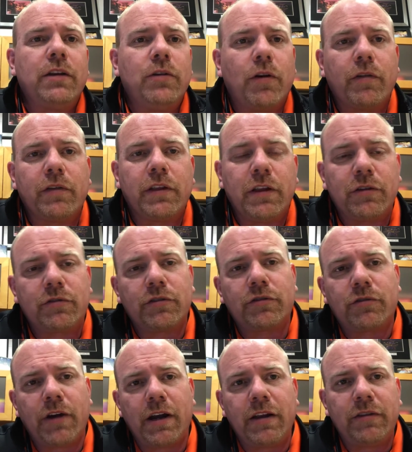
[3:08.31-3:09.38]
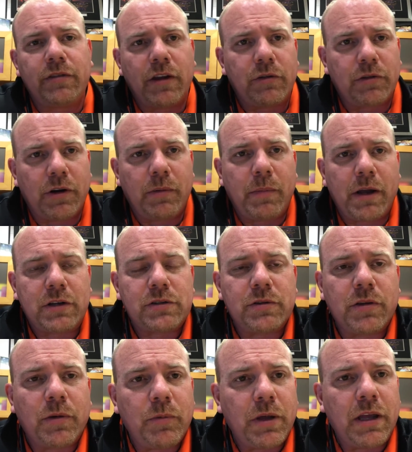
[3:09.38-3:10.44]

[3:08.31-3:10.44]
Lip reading: go over the interest rate, etc., to make sure that we